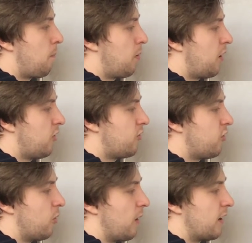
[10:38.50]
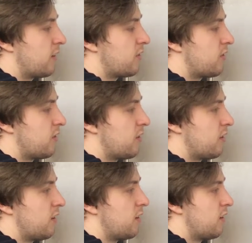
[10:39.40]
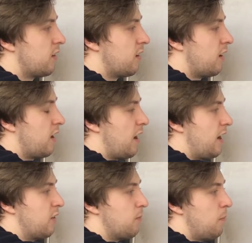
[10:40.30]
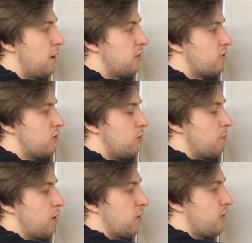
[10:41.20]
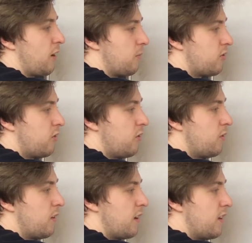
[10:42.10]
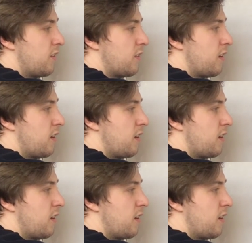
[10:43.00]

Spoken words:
plus 2x, and minus 2 plus times 2 is